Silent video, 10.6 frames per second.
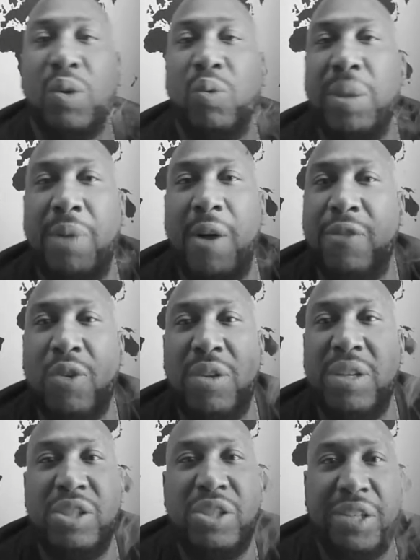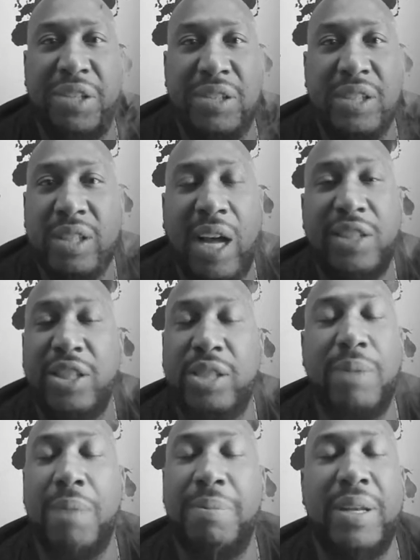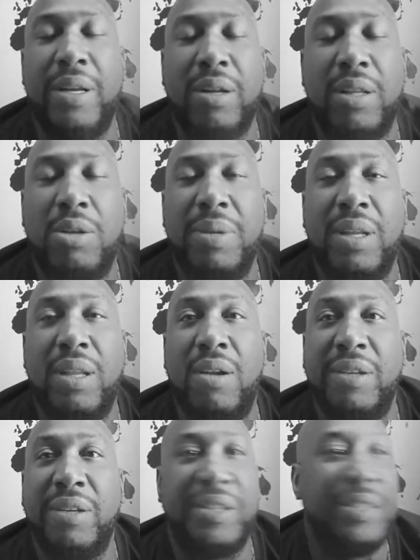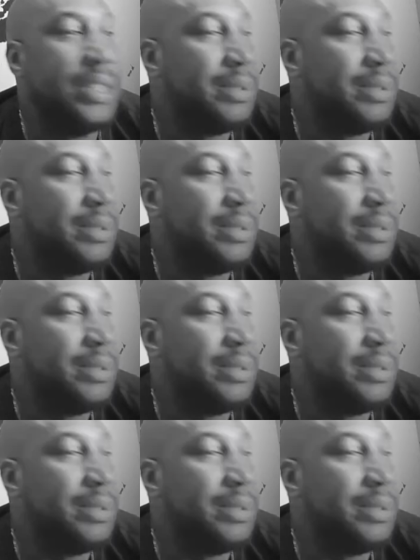We both going to jail. I just might be there a little bit longer.